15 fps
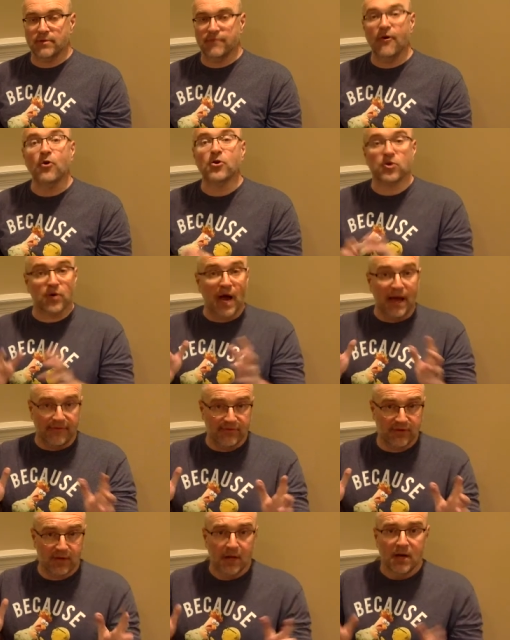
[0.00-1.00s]

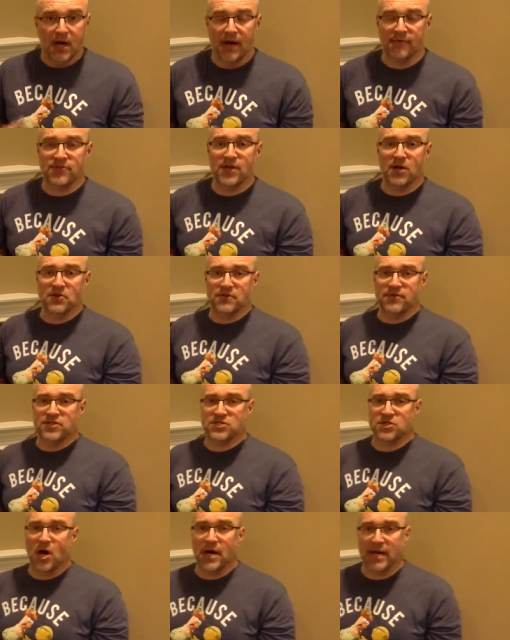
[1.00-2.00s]
photographs of cell
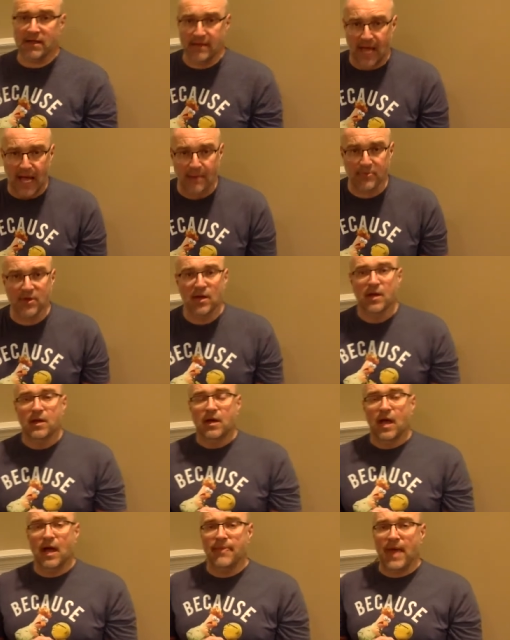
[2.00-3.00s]
division on exams,
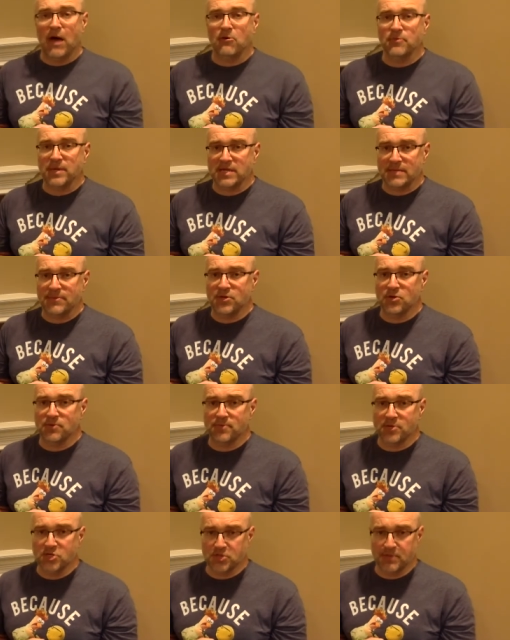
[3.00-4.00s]
and that would be something you
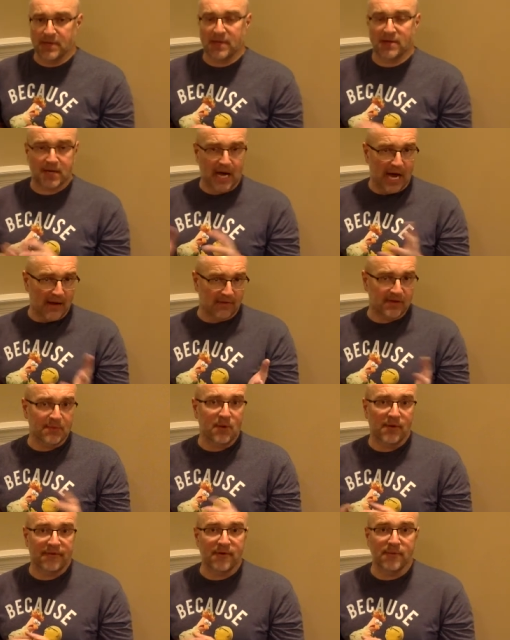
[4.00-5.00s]
should be kind of
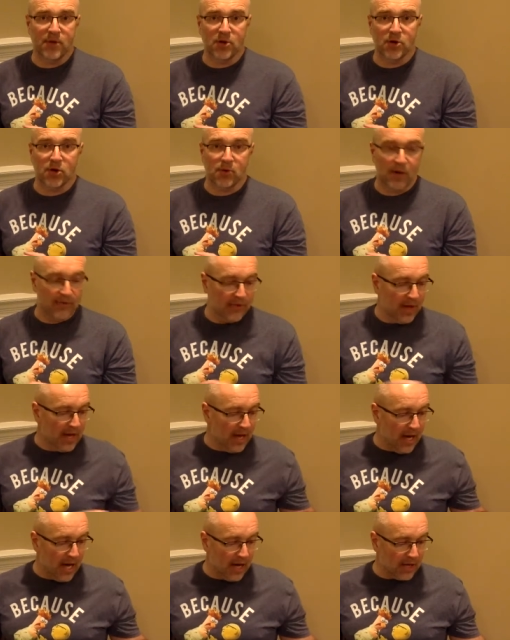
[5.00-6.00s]
somewhat familiar with
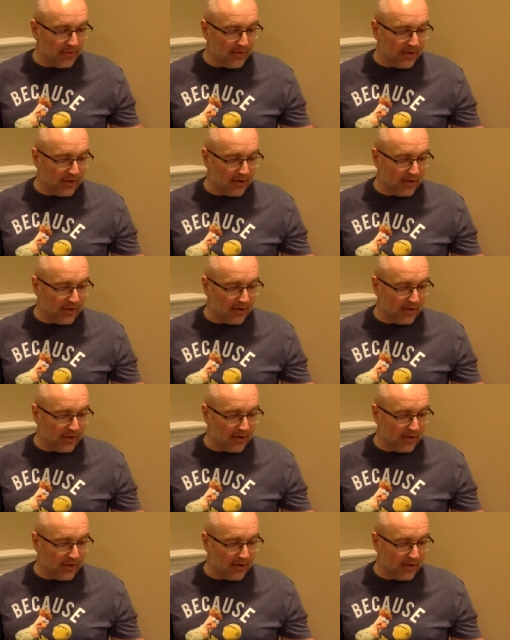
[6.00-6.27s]
uh,